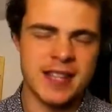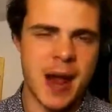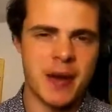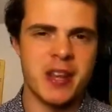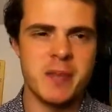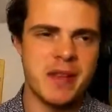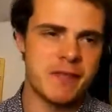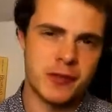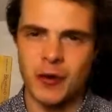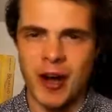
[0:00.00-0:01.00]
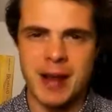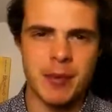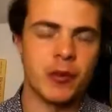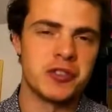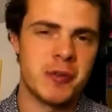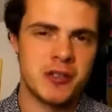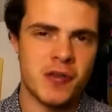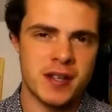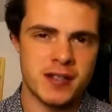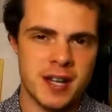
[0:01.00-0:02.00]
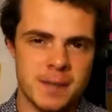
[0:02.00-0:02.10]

how it can be frustrating but also interesting.